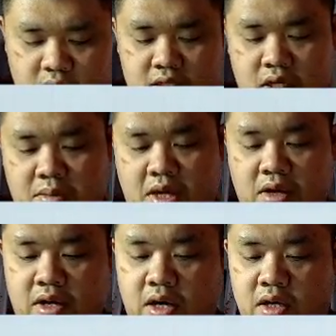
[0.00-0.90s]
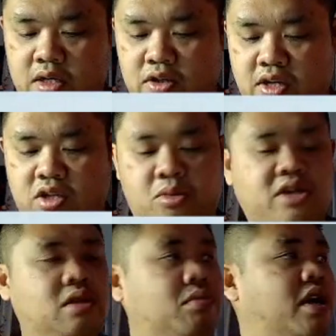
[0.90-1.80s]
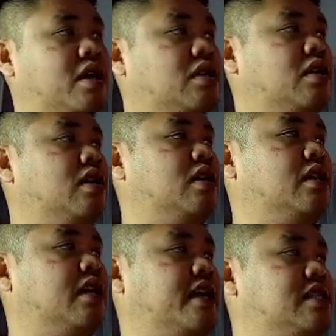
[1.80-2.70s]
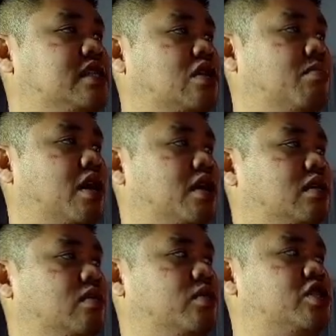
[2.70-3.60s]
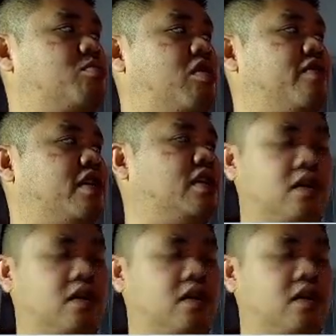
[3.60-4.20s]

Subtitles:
It's going to be down here. So as you press the button, the lights still come on, which is perfect.